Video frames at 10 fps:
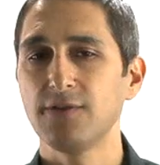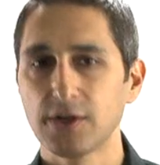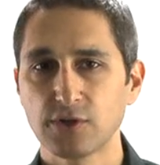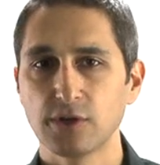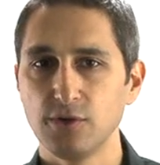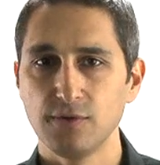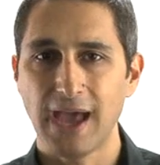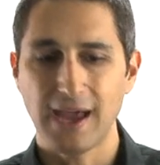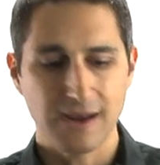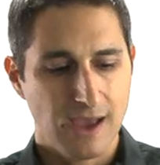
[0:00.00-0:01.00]
of us can do
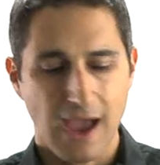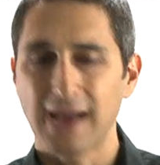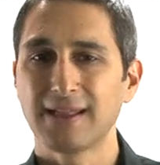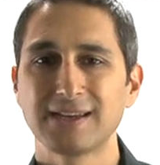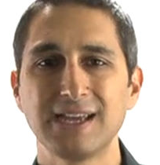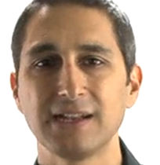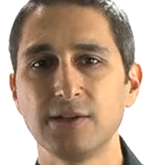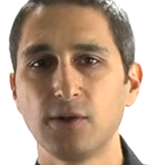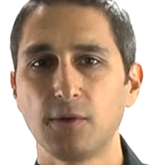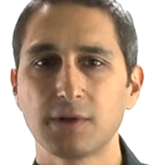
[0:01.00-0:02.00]
that. I like to get
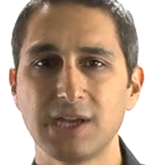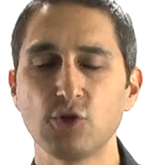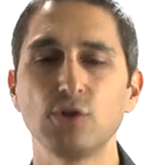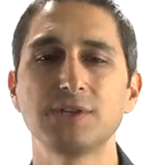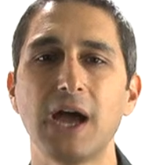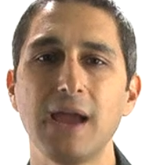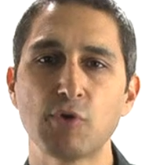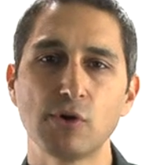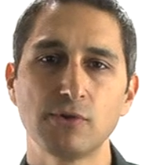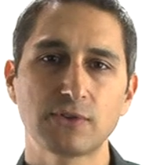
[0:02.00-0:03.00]
little kitchen
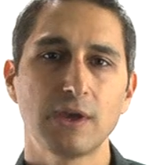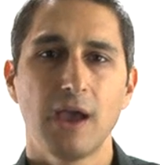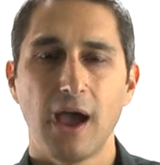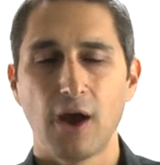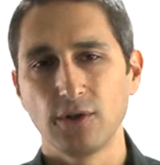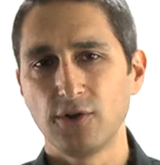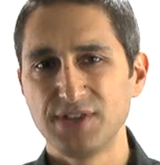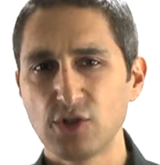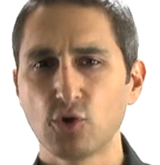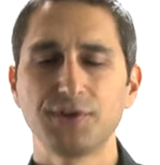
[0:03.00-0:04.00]
timers, or little
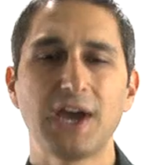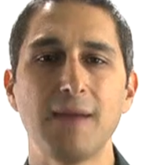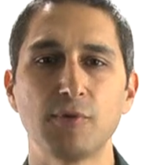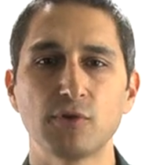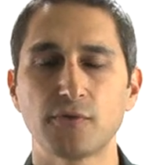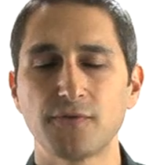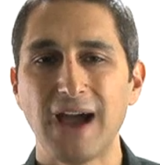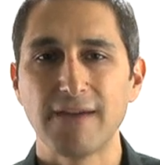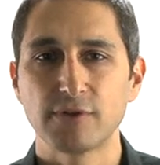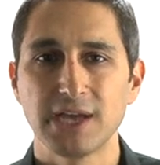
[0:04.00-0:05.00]
digital timers for
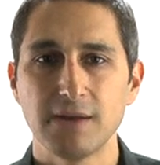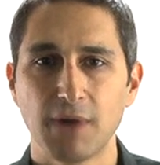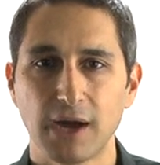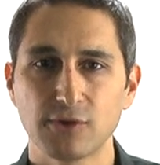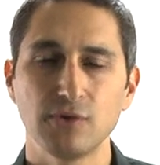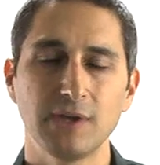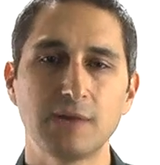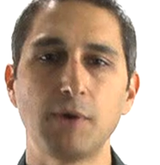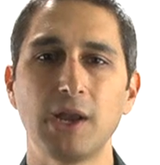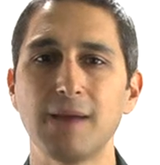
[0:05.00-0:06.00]
$5 or $10. You can get
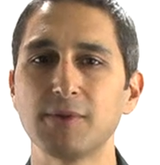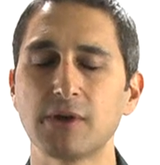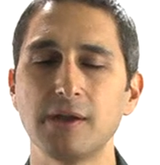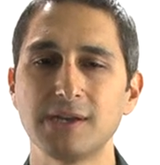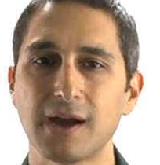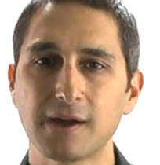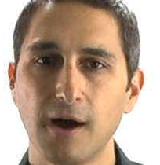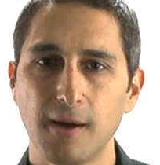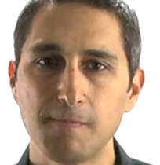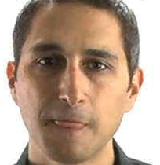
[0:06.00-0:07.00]
them on
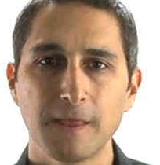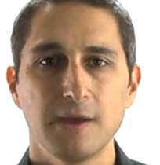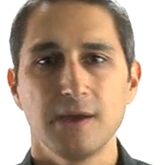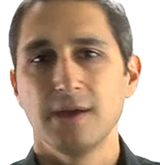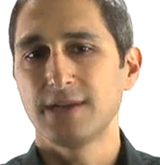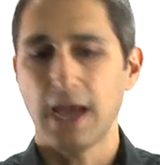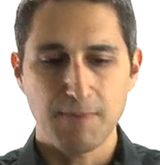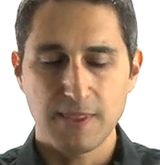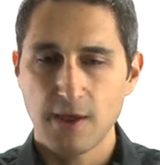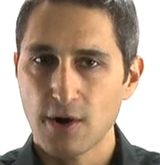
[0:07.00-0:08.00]
Amazon.com. Type
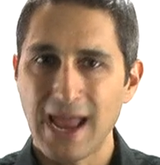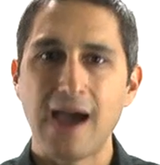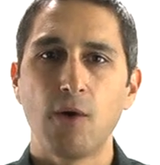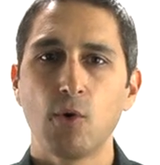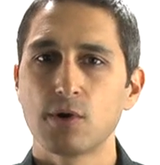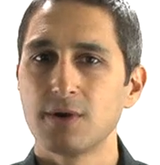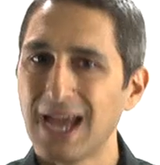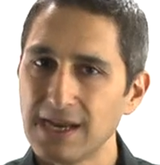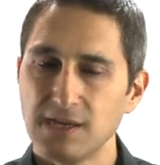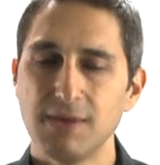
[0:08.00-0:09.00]
in there an hour or
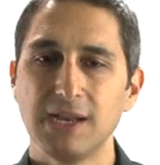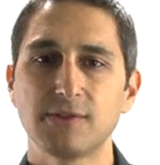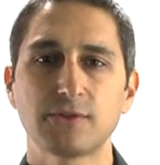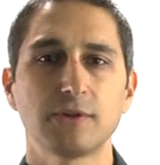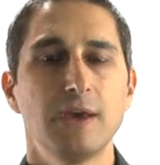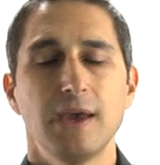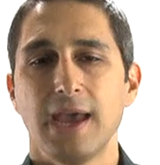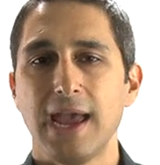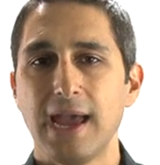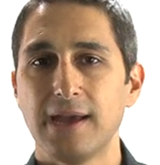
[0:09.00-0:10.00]
90 minutes
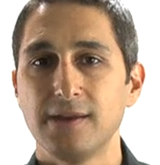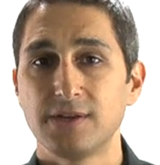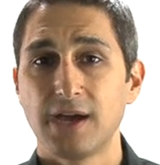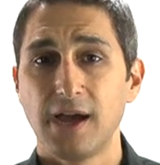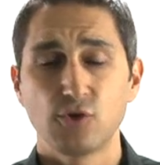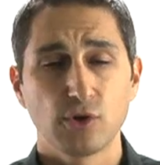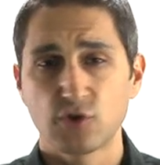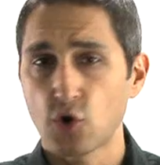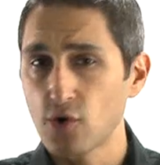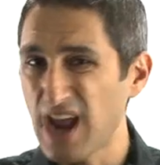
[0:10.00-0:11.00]
and just
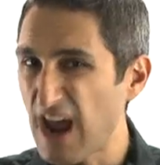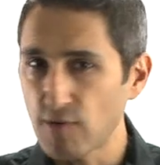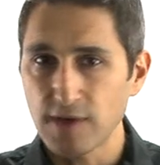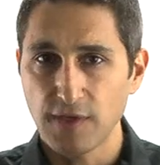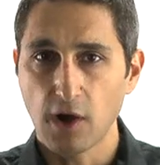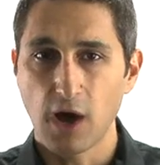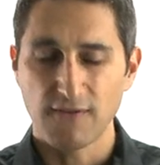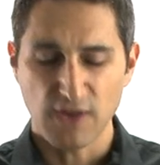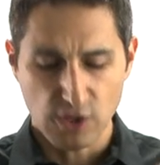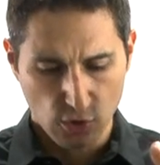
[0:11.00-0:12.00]
turn everything
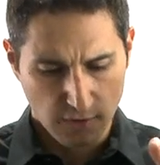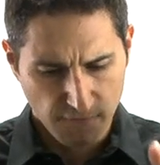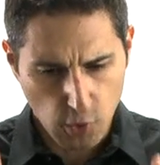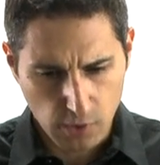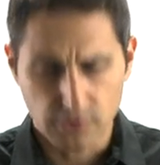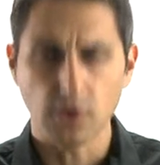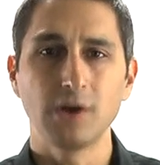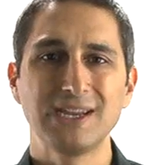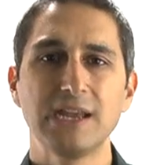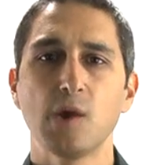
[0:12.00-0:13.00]
off and just focus
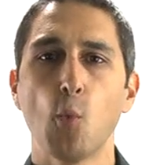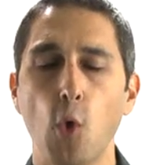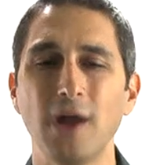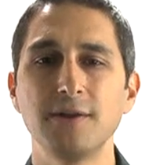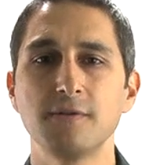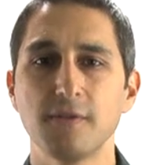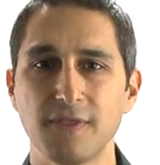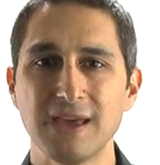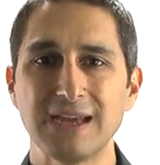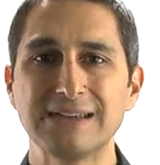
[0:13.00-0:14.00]
on getting one
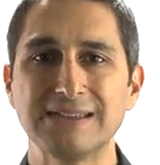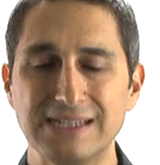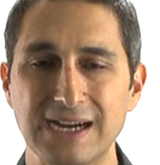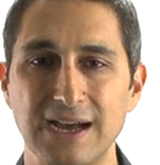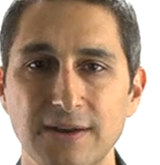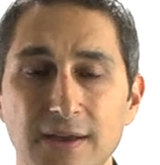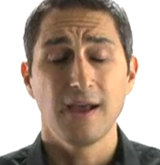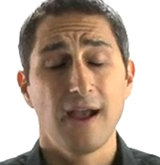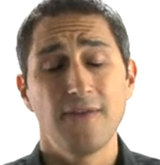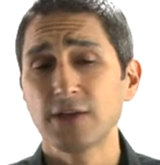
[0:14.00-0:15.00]
thing done.
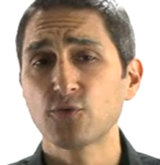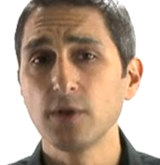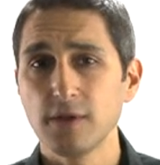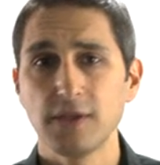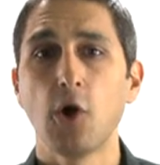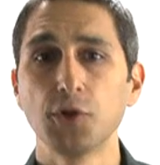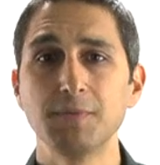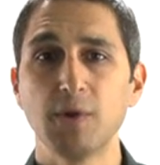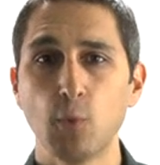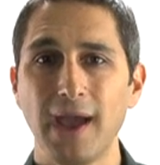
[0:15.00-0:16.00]
And that's really the
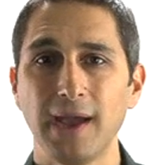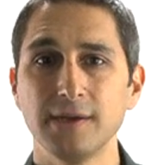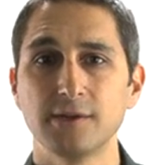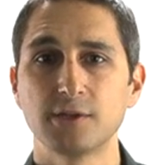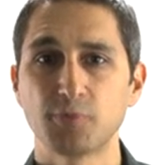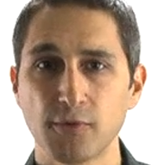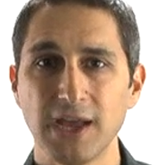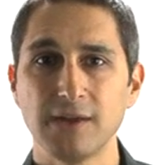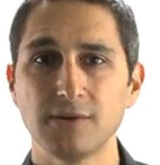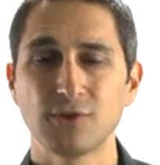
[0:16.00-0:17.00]
ultimate way to
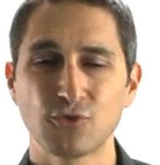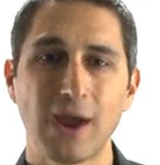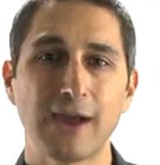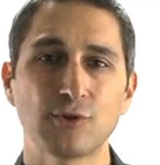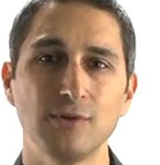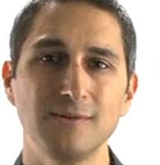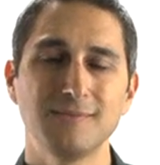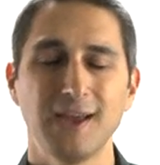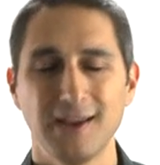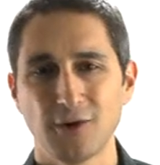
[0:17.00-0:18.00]
prevent distraction
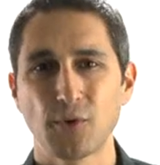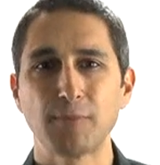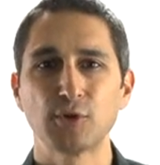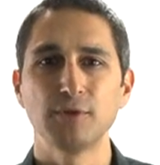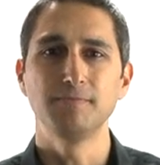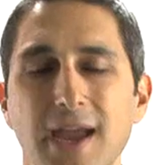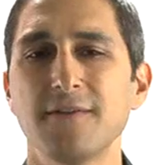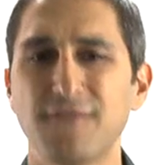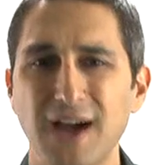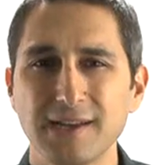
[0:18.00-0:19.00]
and interruption.
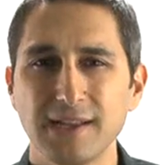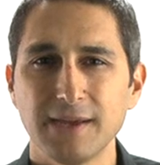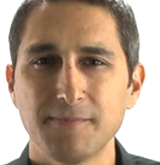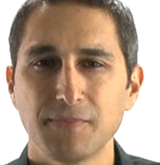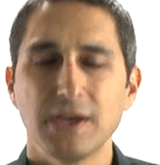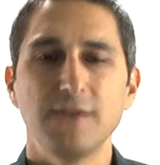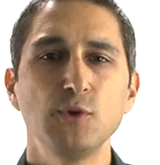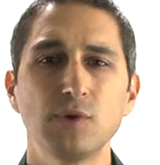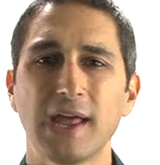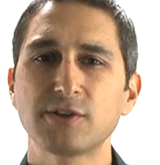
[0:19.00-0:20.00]
And finally, if
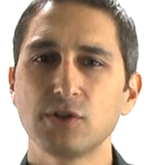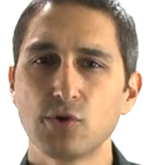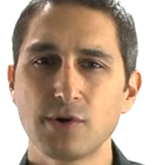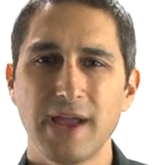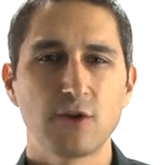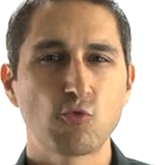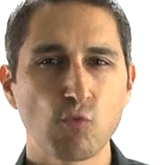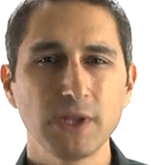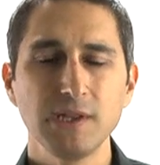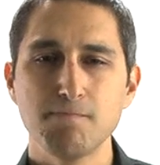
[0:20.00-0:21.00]
you'd like to learn how to
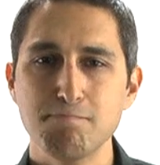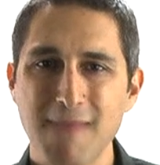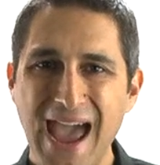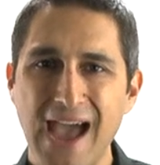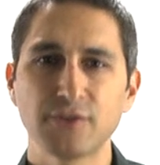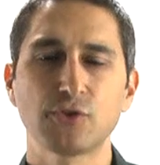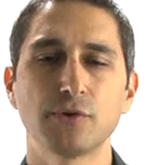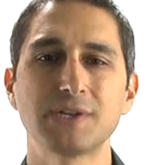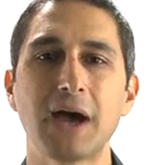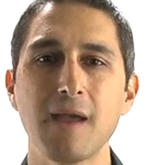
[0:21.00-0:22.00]
really master
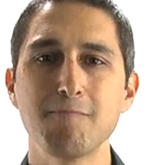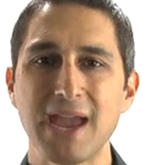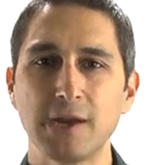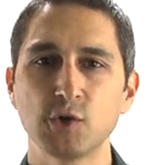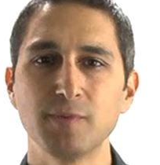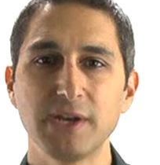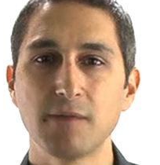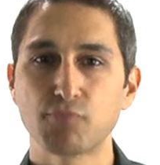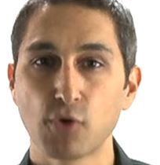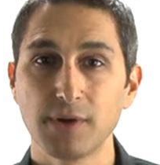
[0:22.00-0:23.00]
time management
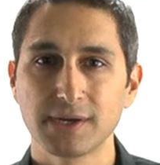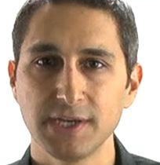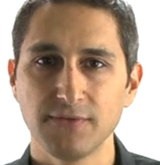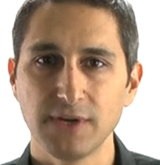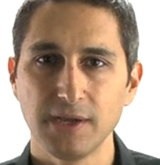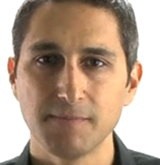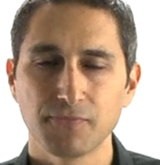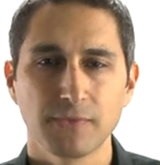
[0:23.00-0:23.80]
and productivity,